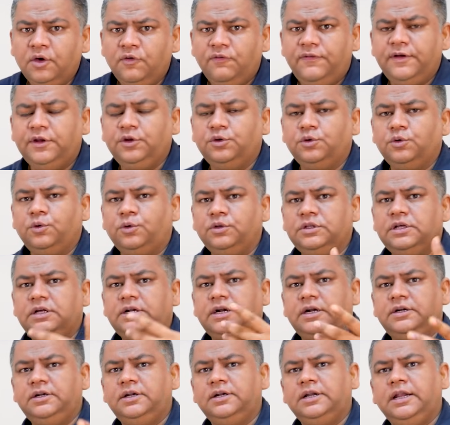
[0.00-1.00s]
When you know the
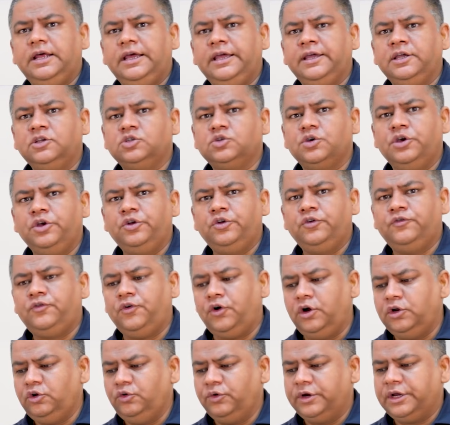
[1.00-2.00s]
underlying is going to
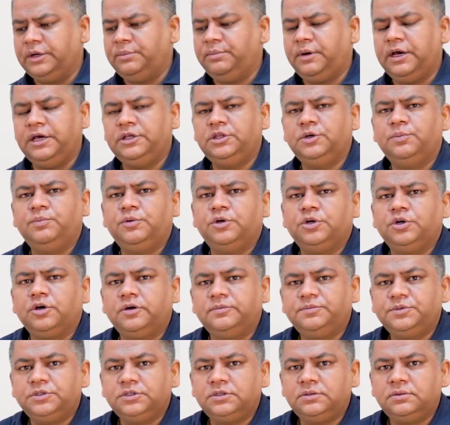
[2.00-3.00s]
fall, you can buy the put
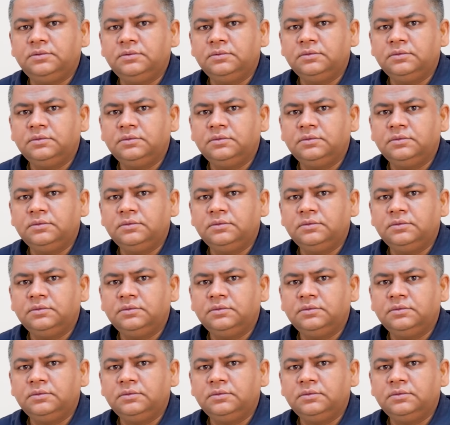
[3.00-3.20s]
option,